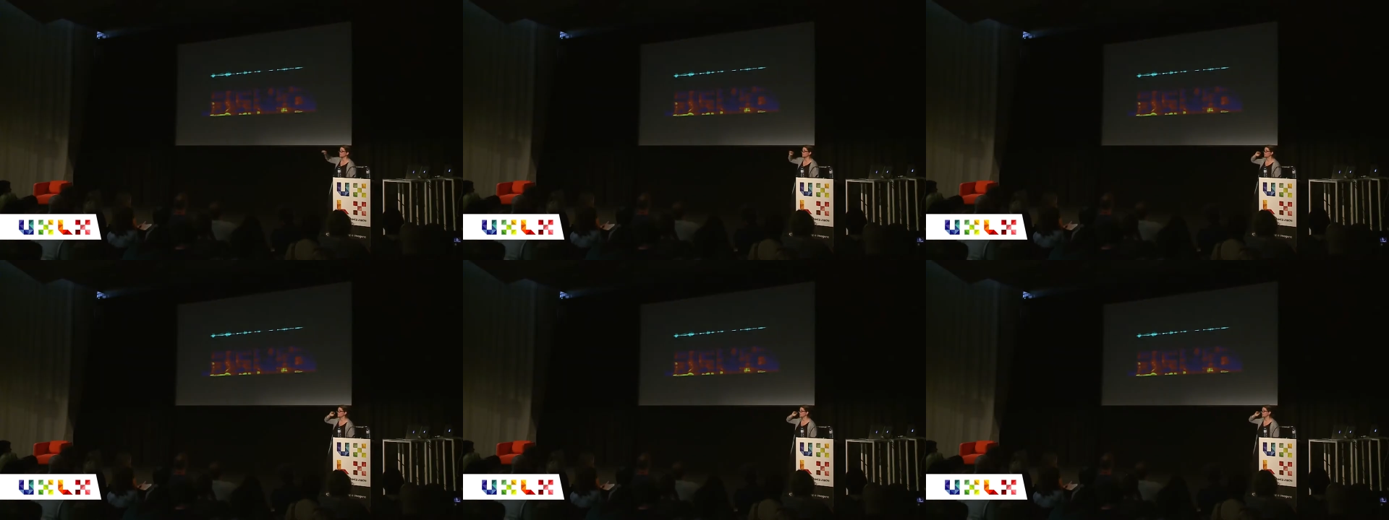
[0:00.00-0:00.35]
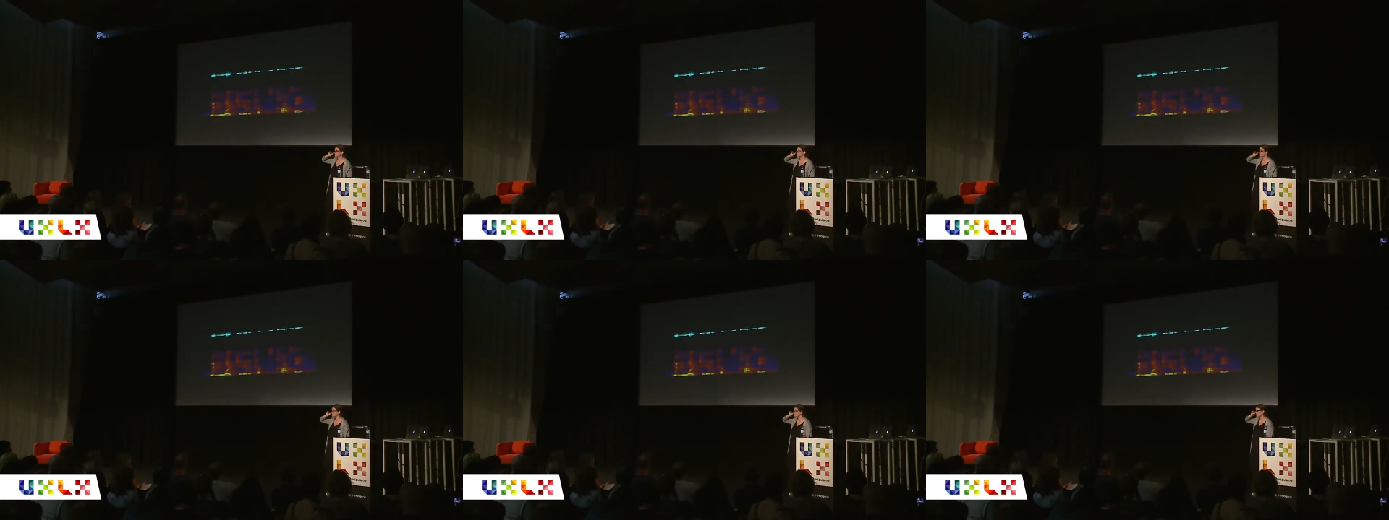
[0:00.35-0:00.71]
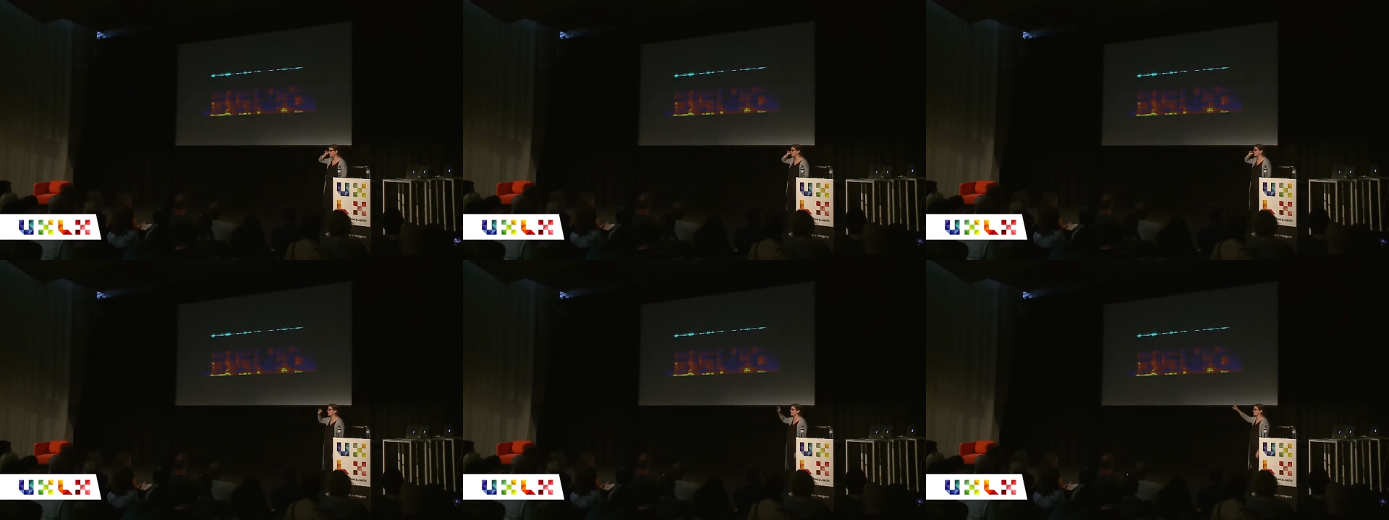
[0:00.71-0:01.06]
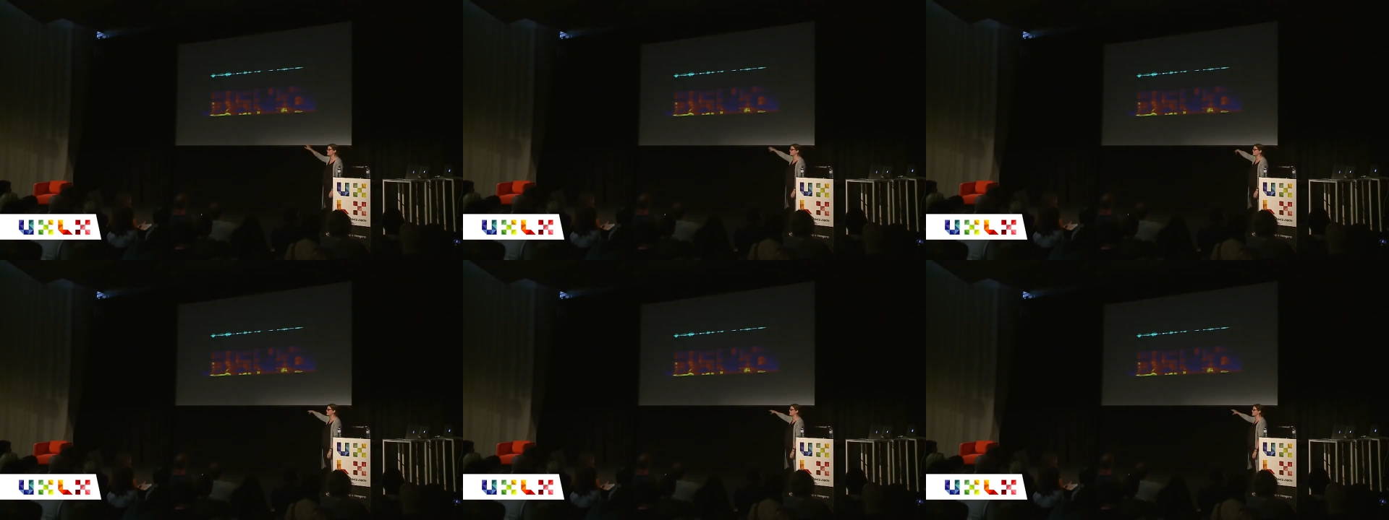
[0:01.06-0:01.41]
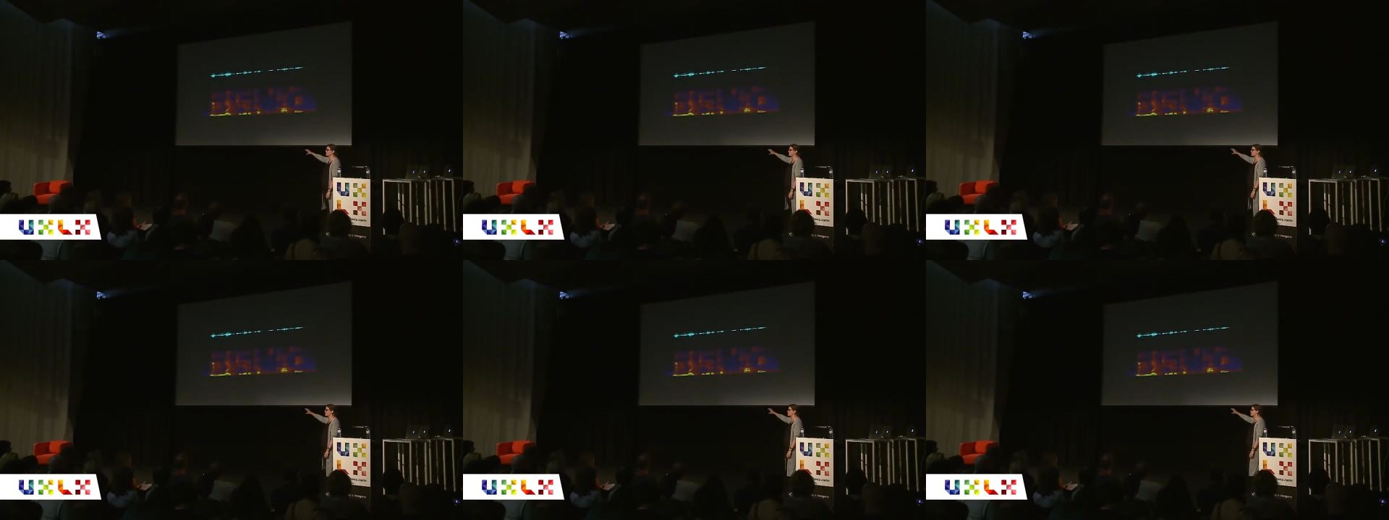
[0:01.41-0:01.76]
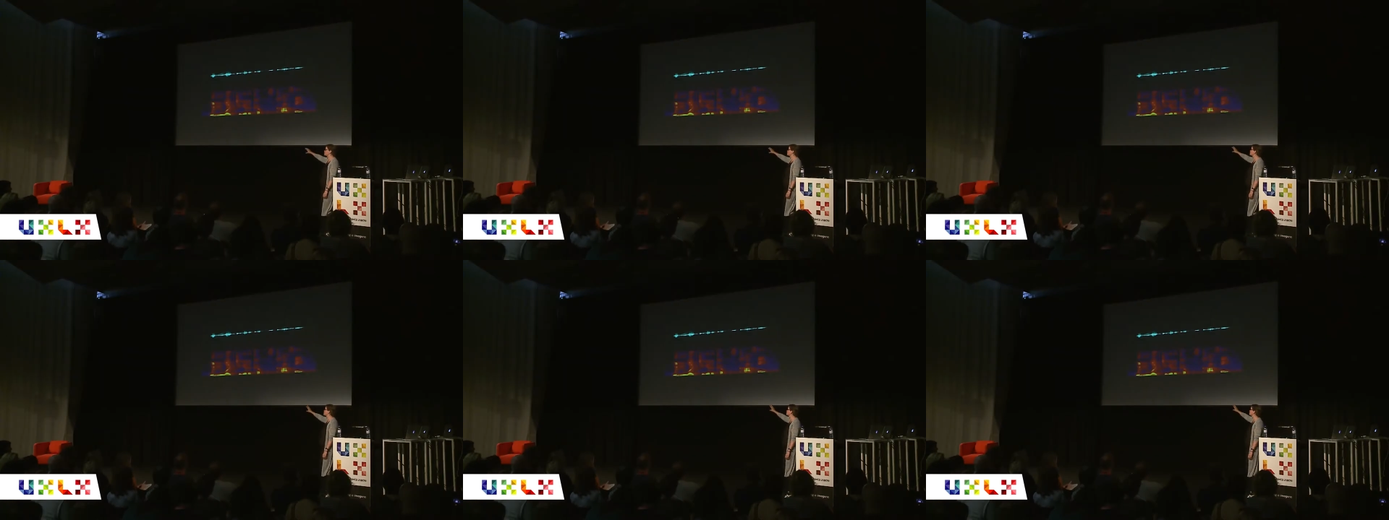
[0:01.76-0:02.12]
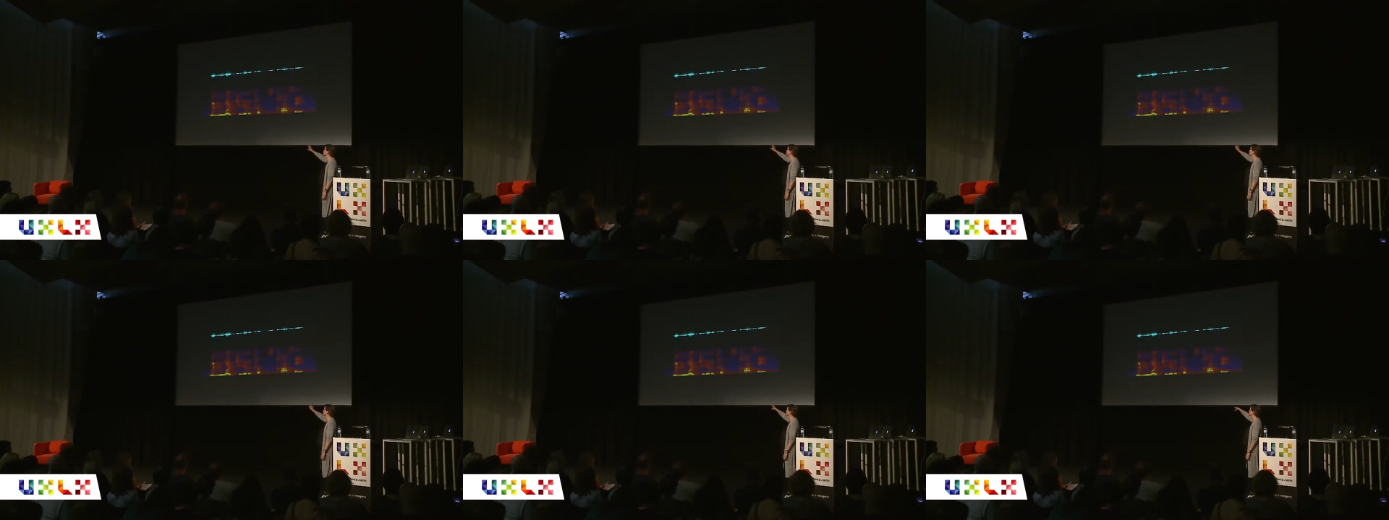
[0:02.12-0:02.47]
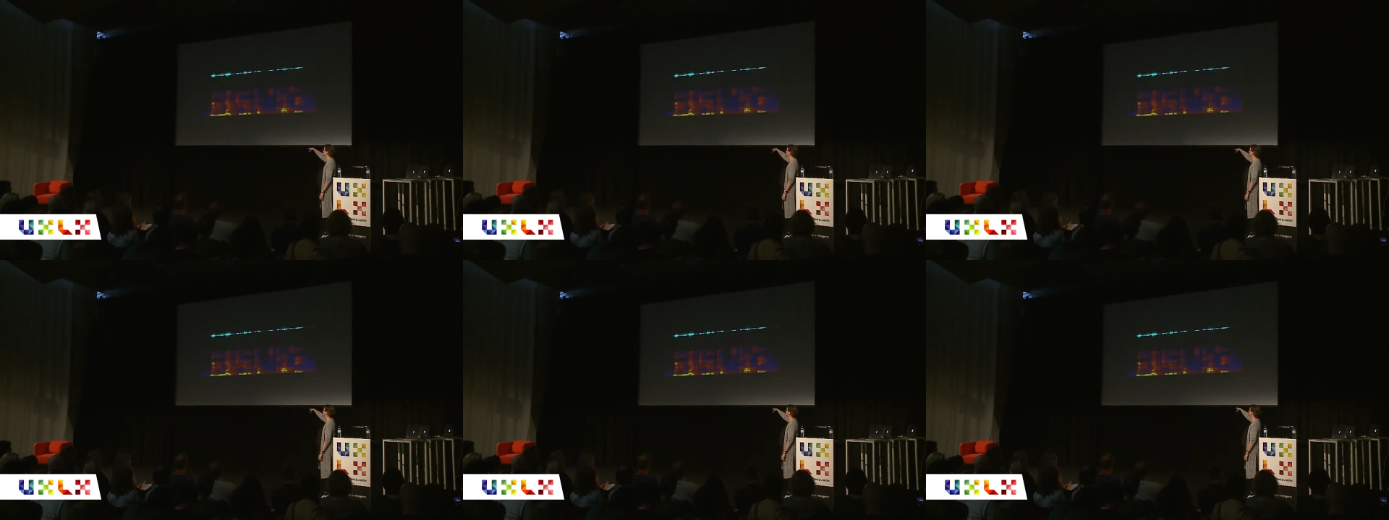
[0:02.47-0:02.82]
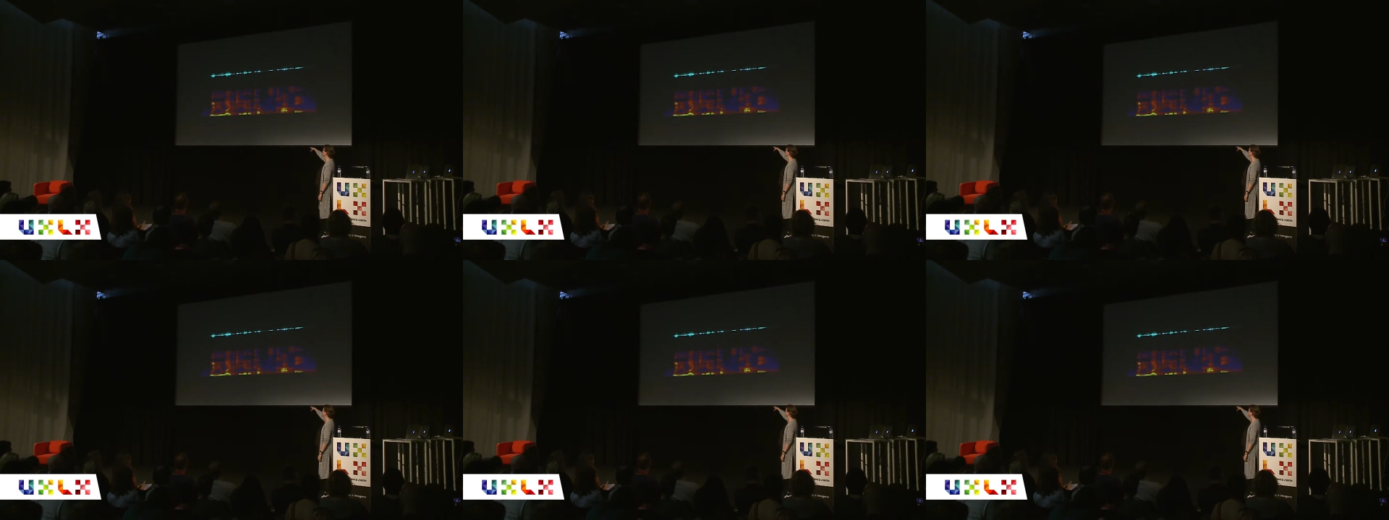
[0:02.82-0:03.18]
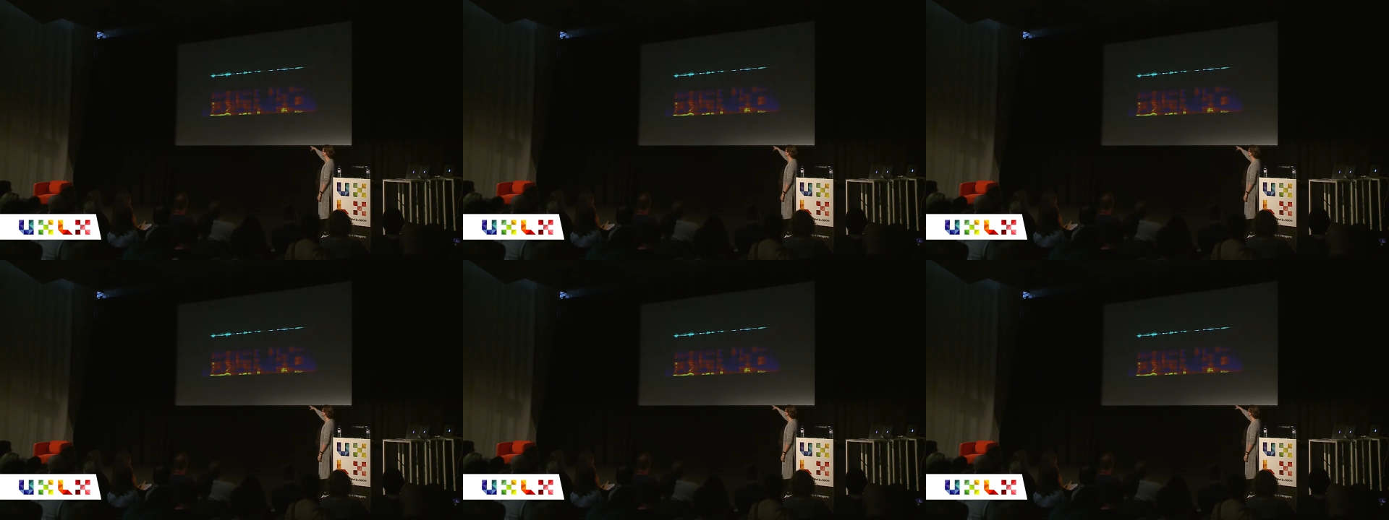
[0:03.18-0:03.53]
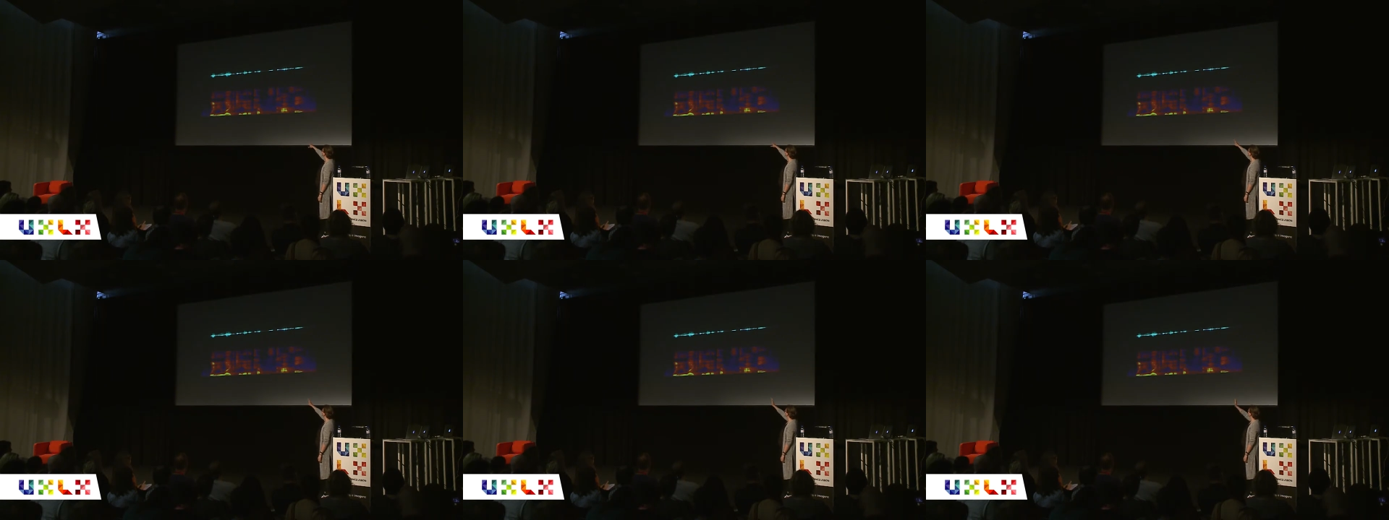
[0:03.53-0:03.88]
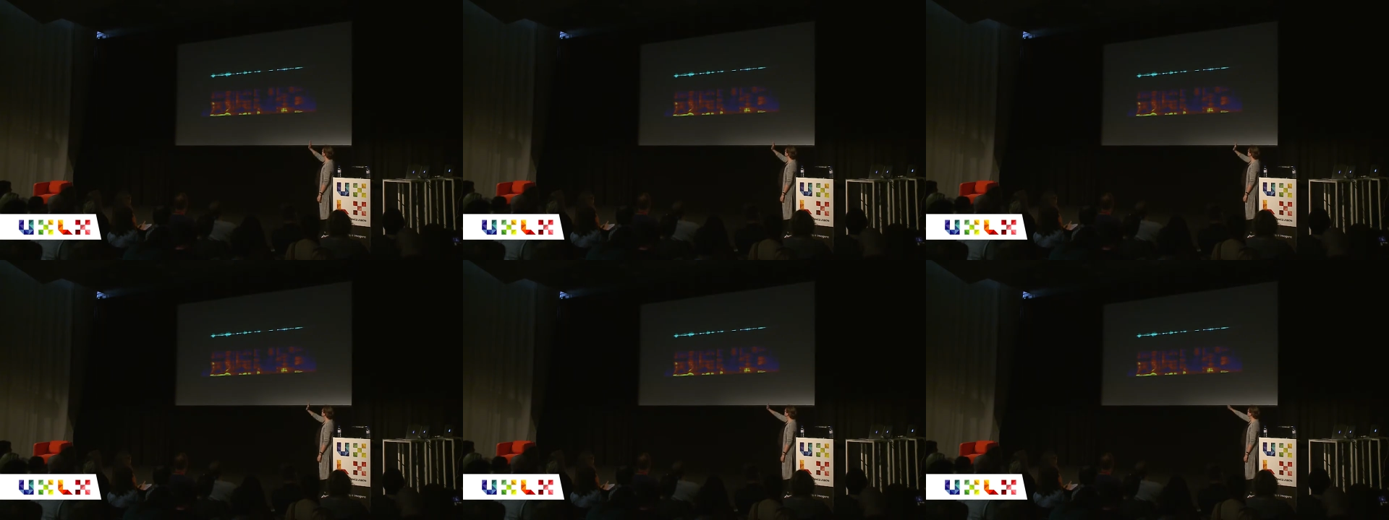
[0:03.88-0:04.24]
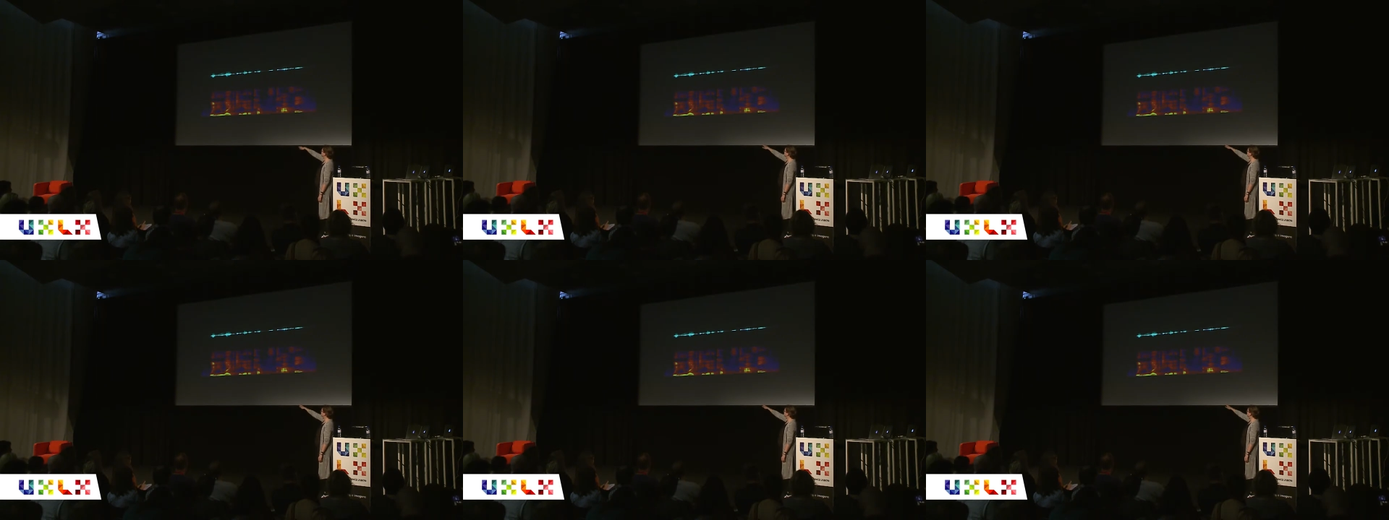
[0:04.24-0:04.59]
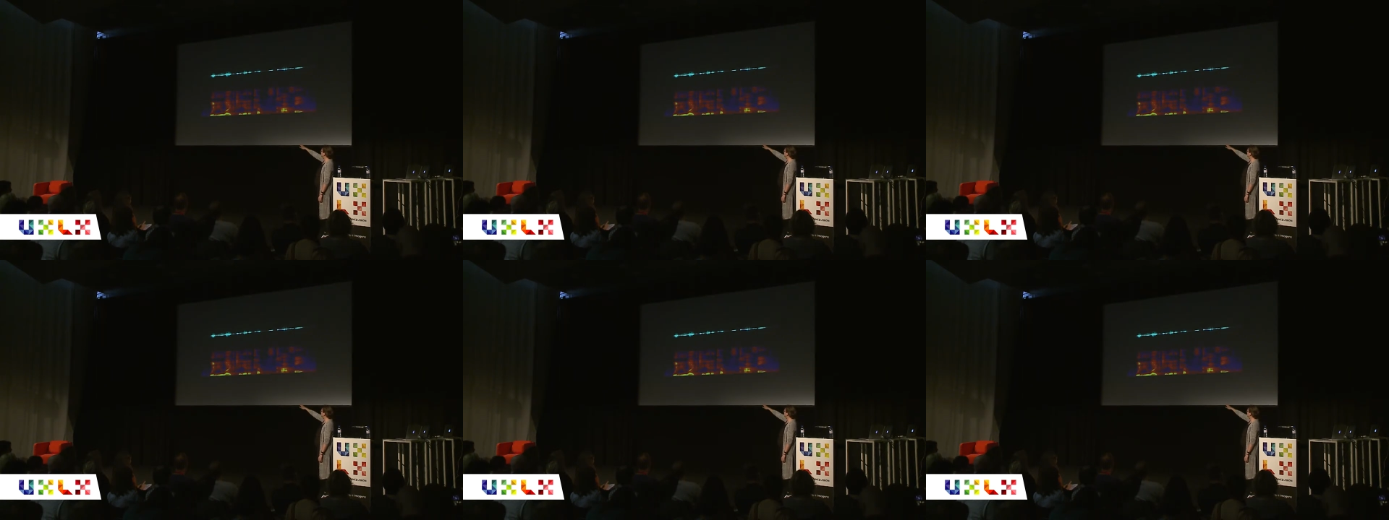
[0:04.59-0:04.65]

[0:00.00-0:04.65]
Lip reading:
[unreadable: no face in view]